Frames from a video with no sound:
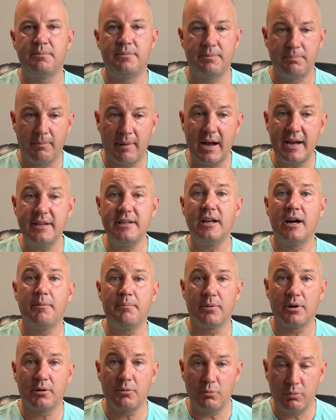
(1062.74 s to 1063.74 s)
my
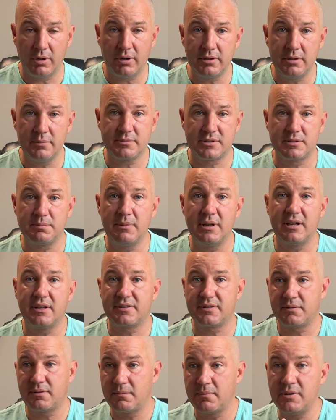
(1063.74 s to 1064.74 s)
number, William
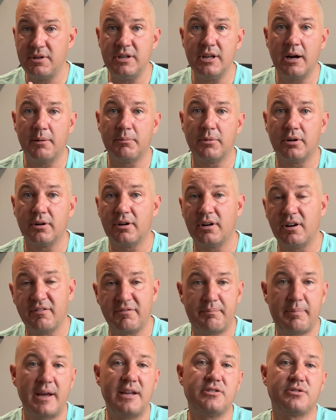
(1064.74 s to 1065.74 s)
Smith's number
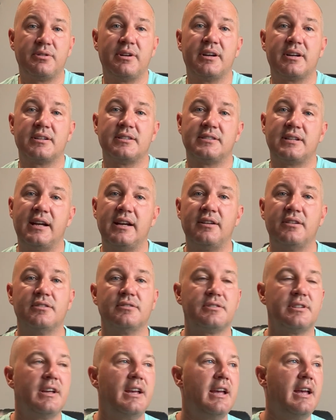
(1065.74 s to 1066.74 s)
of Patriot
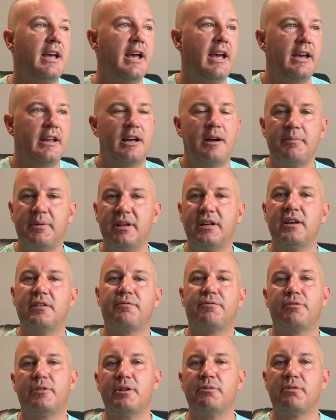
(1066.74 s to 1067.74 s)
containers, and I'm going to get
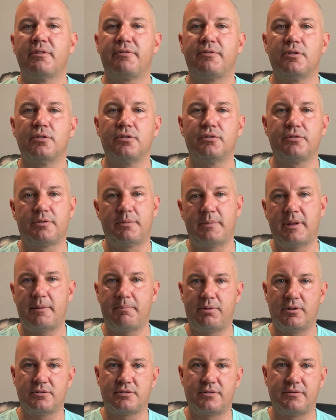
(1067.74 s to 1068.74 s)
free referrals from that
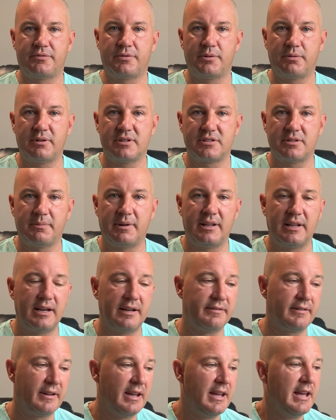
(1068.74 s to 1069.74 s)
person for the rest of my
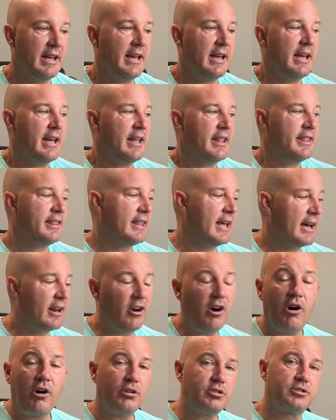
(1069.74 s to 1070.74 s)
life. That
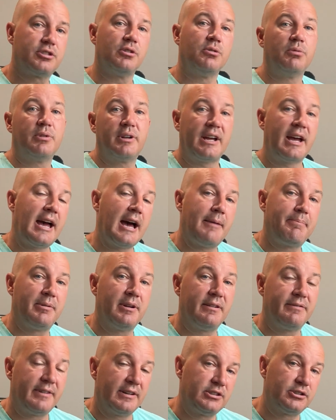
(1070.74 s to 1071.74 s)
also would have happened
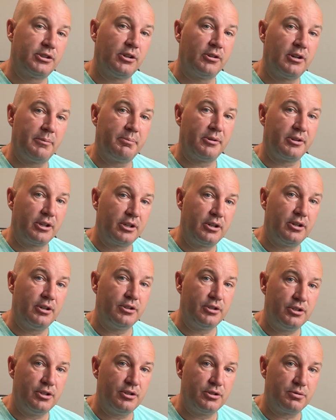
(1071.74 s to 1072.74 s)
if I showed up with a
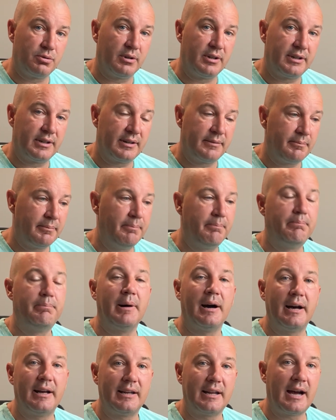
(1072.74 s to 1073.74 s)
good used one,
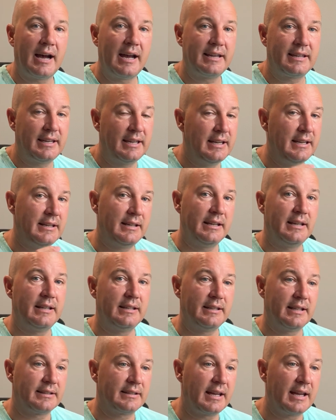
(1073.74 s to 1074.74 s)
but I keyed
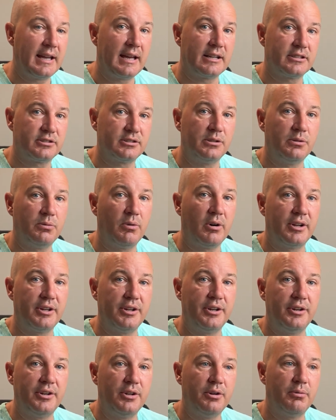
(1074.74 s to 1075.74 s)
in that they actually
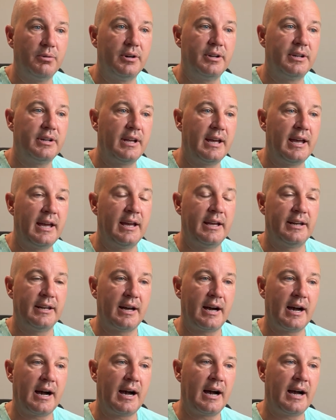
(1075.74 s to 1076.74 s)
wanted a new one,
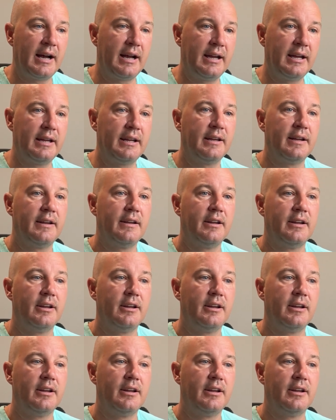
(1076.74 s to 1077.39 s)
and I